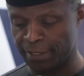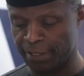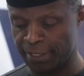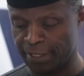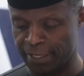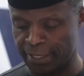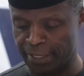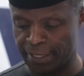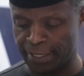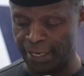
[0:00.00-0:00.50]

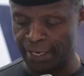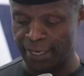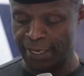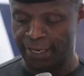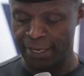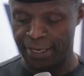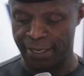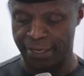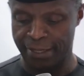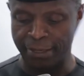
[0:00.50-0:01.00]
see
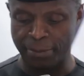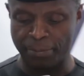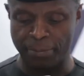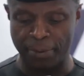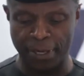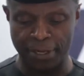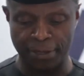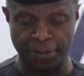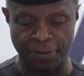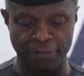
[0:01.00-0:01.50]
the
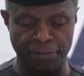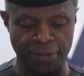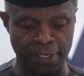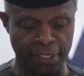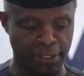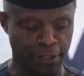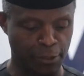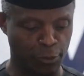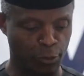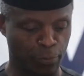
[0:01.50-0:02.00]
birth of
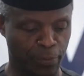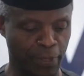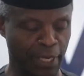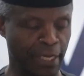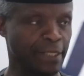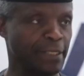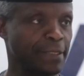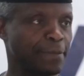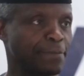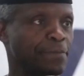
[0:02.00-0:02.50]
this new
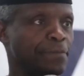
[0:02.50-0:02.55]
place.